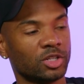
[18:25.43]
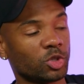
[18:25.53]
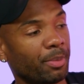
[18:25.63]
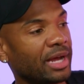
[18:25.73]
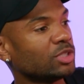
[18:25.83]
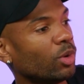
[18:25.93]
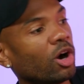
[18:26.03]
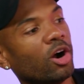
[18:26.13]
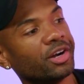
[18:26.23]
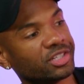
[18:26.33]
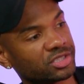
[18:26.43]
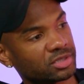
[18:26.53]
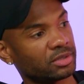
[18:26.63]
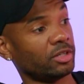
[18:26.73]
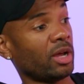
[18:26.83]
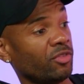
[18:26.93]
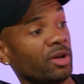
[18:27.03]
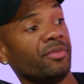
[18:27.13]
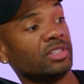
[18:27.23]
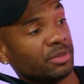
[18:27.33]
So imagine we're artists. Have you
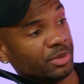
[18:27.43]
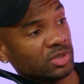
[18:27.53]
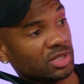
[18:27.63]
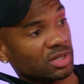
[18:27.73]
ever done music?